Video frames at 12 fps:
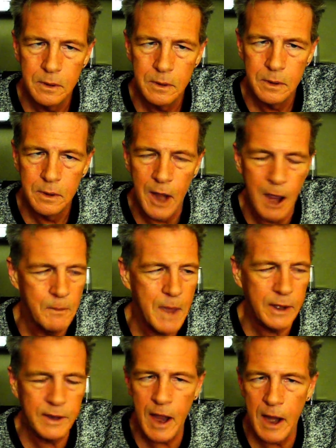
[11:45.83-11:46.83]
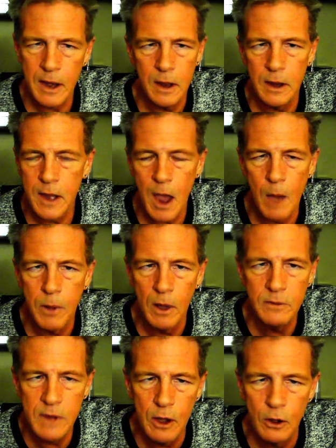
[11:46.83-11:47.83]
It may take a couple
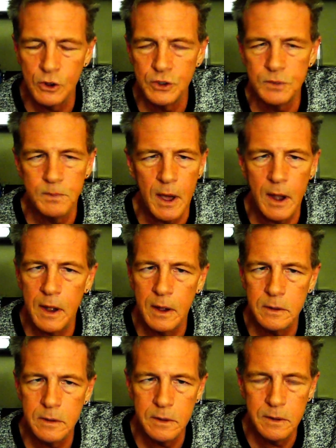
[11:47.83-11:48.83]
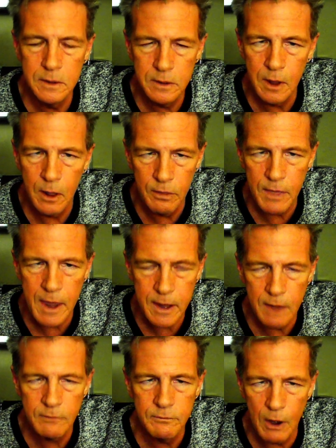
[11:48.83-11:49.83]
of years, but they
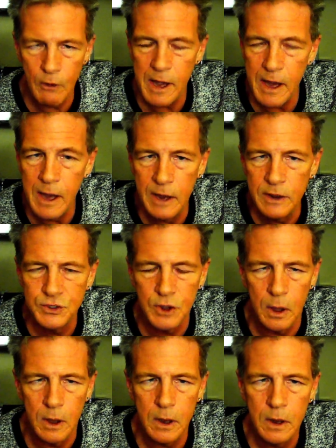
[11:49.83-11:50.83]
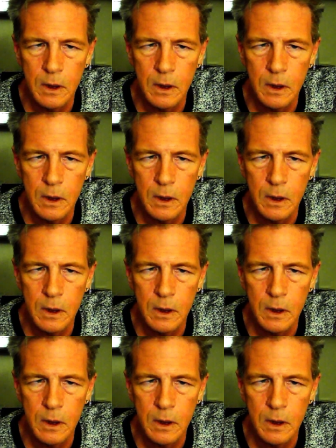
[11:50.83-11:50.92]
can very easily